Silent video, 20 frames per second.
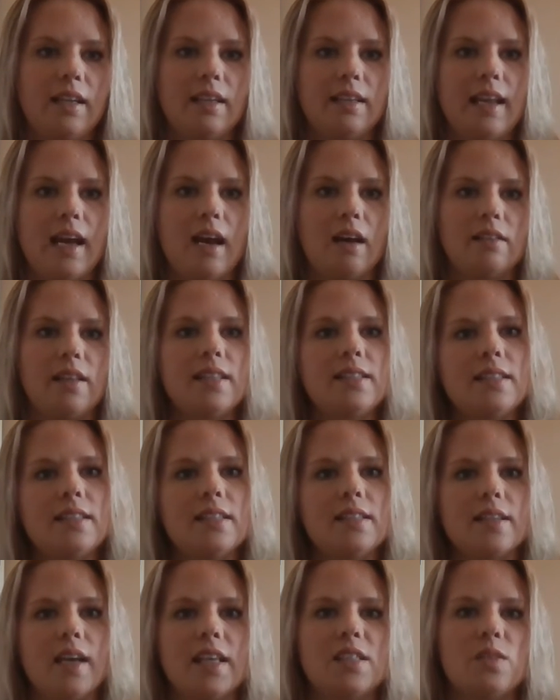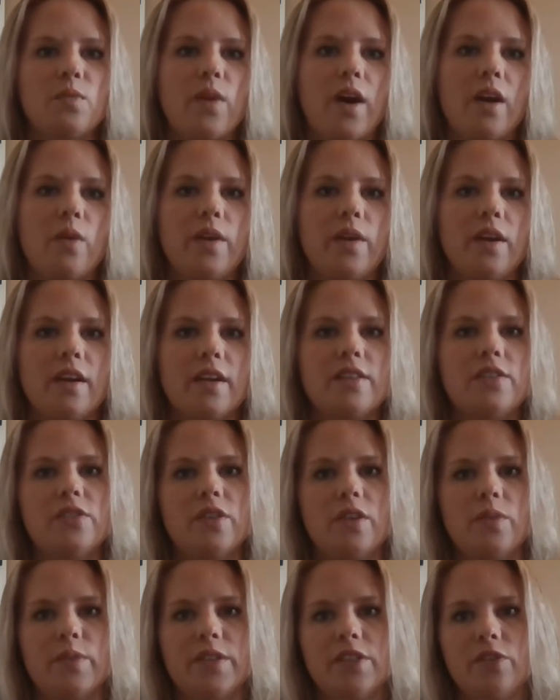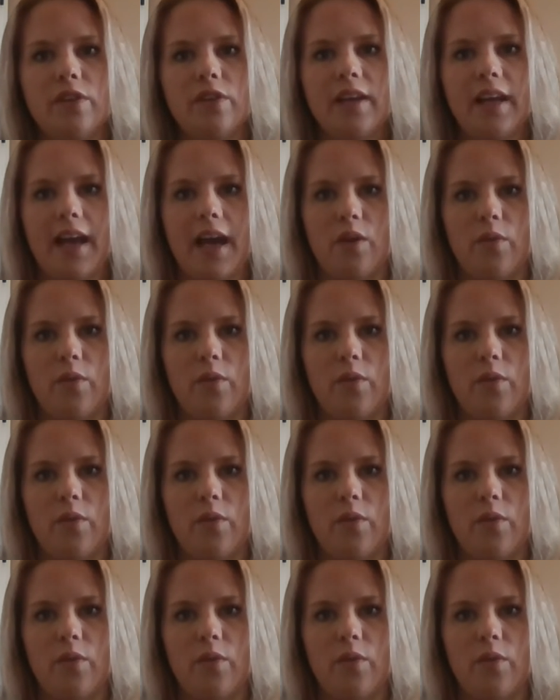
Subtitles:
Now, let's discuss why we are concerned with screening